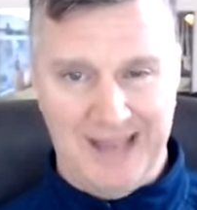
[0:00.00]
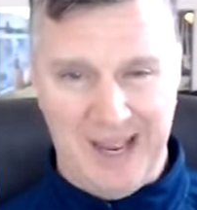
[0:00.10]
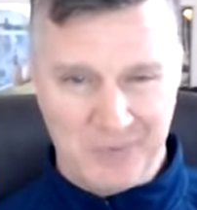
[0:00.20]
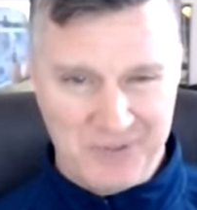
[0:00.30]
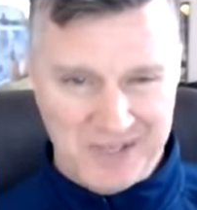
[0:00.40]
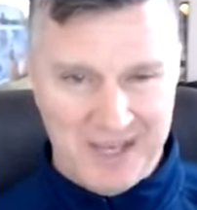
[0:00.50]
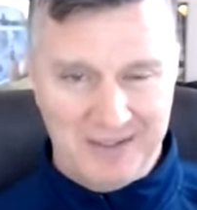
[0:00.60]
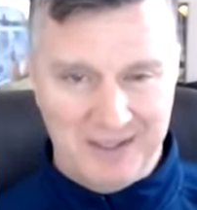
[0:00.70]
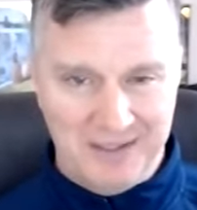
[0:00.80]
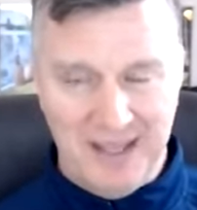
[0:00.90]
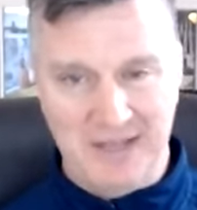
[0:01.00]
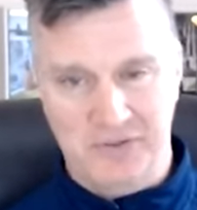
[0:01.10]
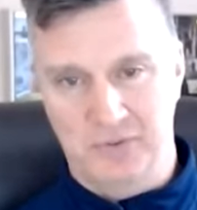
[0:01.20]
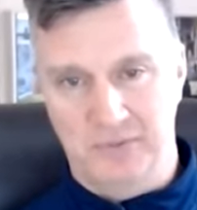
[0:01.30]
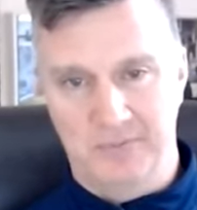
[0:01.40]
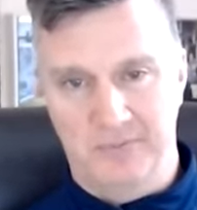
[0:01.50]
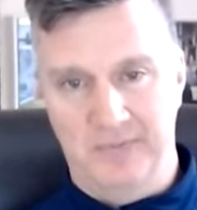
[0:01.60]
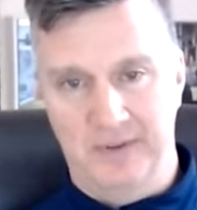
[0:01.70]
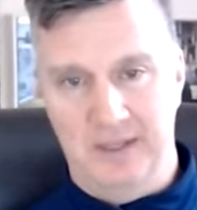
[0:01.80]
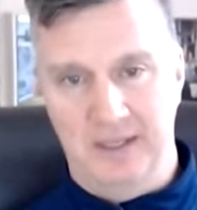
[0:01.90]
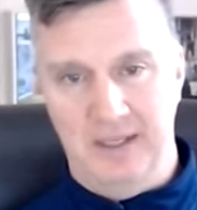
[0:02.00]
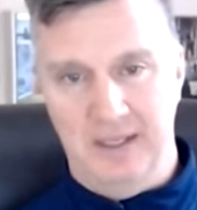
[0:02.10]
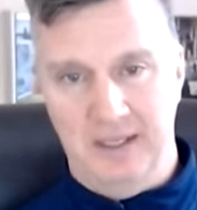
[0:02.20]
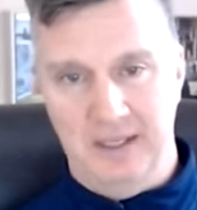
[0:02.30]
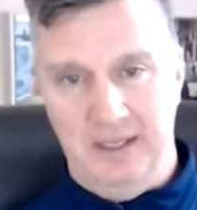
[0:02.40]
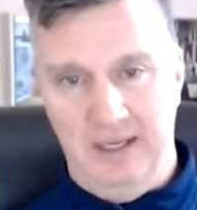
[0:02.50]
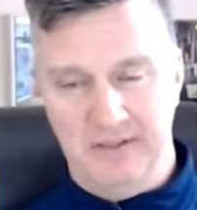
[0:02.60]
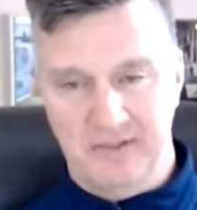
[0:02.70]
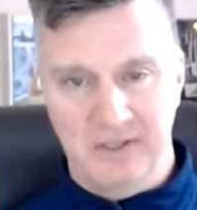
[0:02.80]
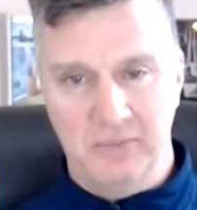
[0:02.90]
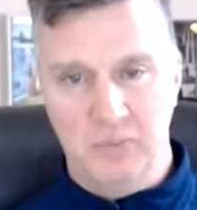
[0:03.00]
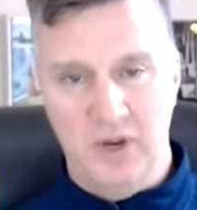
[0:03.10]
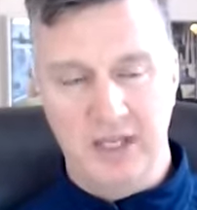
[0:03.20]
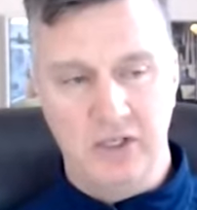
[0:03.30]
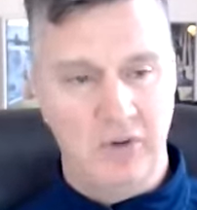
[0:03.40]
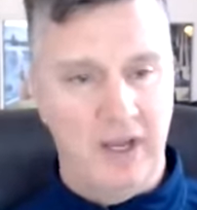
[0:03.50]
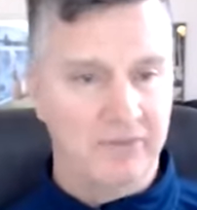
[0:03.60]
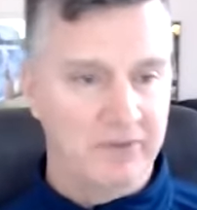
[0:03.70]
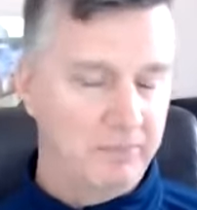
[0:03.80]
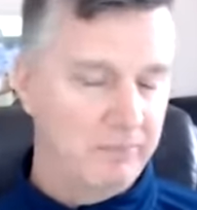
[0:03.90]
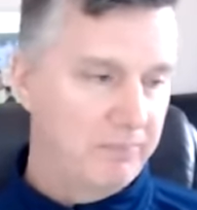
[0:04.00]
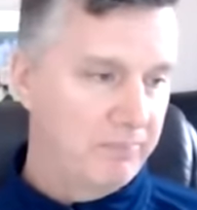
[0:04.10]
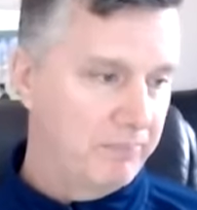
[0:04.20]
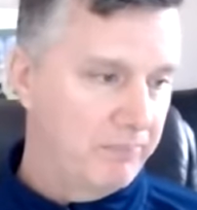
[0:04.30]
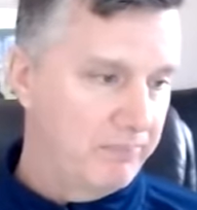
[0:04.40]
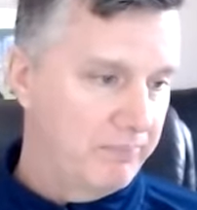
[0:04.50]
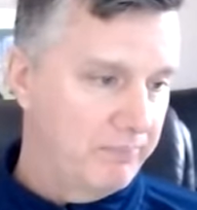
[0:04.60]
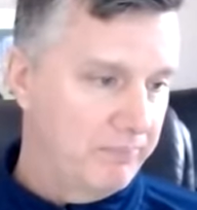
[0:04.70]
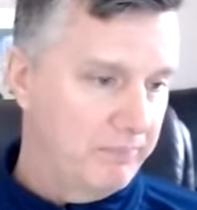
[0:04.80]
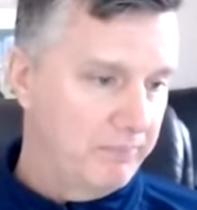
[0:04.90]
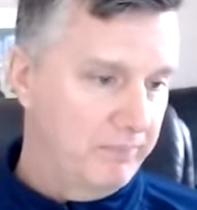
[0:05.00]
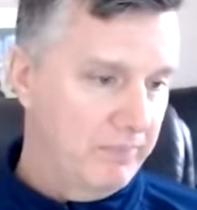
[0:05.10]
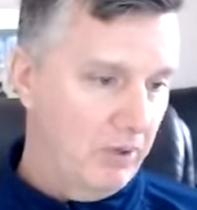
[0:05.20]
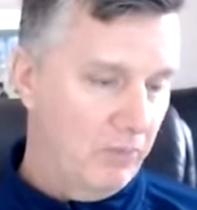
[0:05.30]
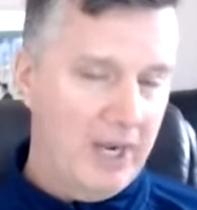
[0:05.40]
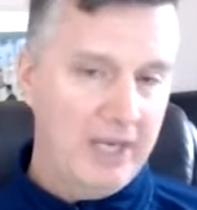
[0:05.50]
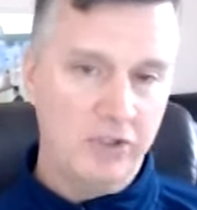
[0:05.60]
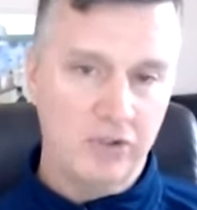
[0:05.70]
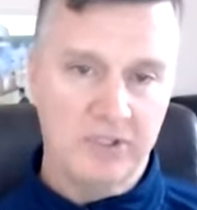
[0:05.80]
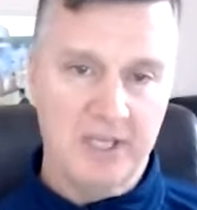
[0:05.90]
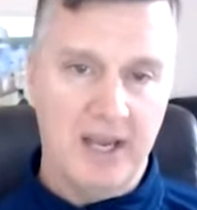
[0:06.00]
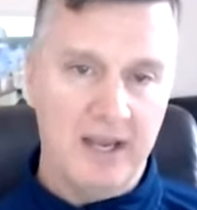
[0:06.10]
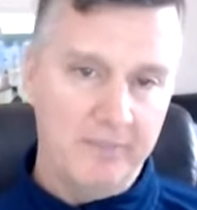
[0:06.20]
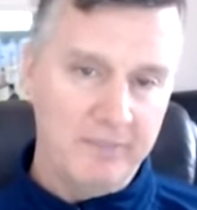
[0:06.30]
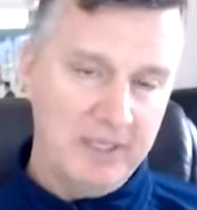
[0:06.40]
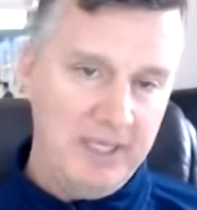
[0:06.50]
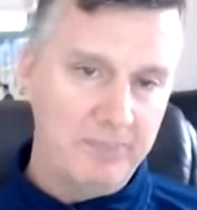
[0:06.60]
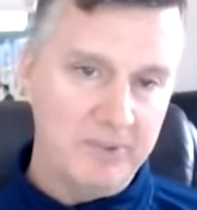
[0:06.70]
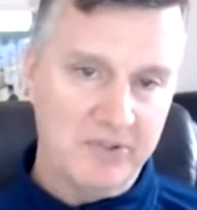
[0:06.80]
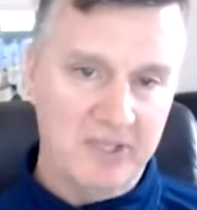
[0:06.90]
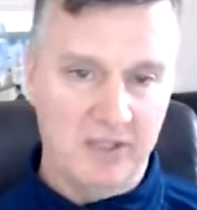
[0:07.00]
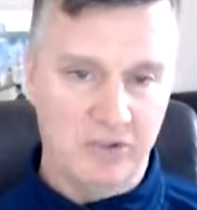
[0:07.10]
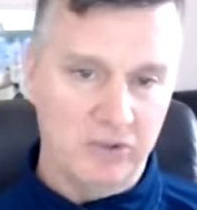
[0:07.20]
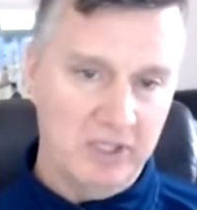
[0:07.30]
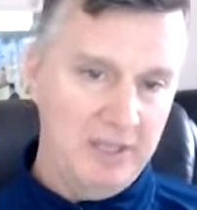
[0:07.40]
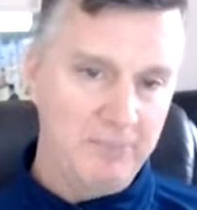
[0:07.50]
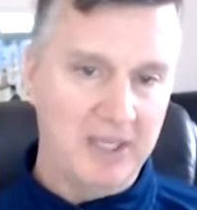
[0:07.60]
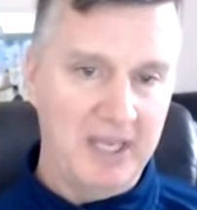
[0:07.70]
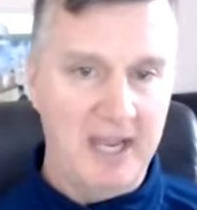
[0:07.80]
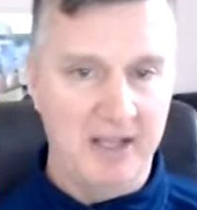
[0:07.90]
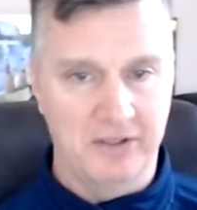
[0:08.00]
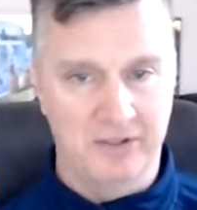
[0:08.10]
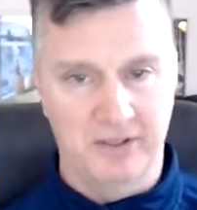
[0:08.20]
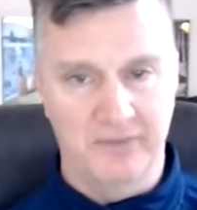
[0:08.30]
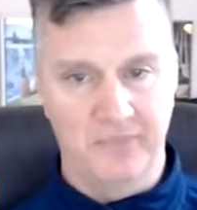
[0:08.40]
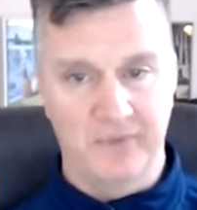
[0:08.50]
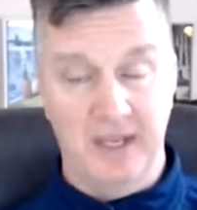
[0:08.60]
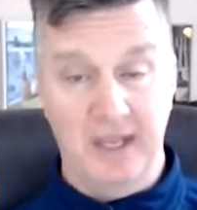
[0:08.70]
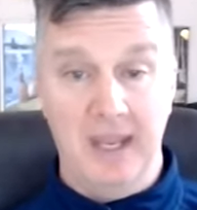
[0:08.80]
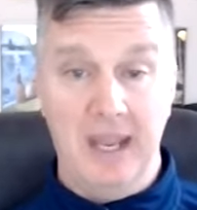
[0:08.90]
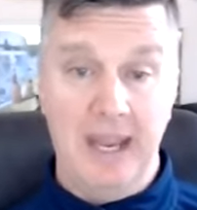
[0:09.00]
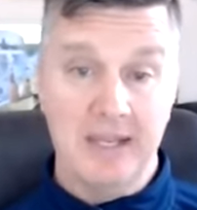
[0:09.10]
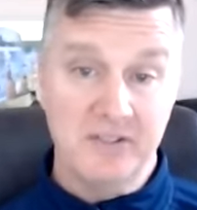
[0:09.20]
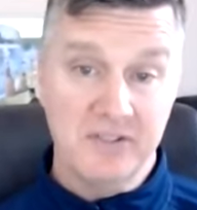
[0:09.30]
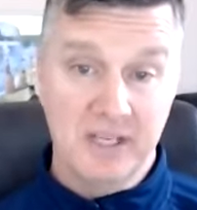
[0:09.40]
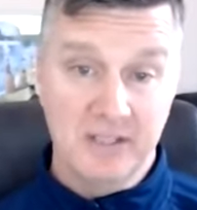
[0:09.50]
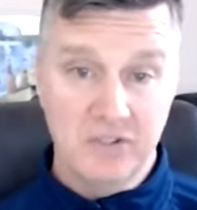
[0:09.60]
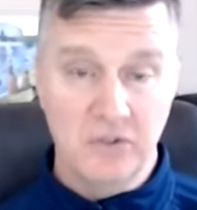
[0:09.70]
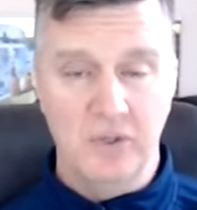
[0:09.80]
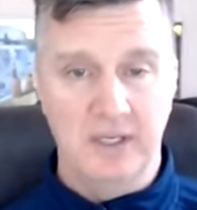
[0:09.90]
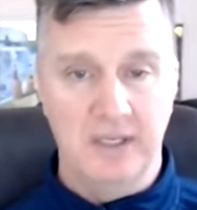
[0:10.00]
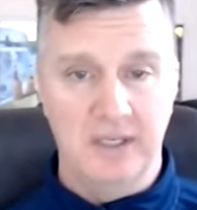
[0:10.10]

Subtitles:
outside the classroom. In some way, you have to arrange your time, keep a schedule, keep a calendar, and stick to it.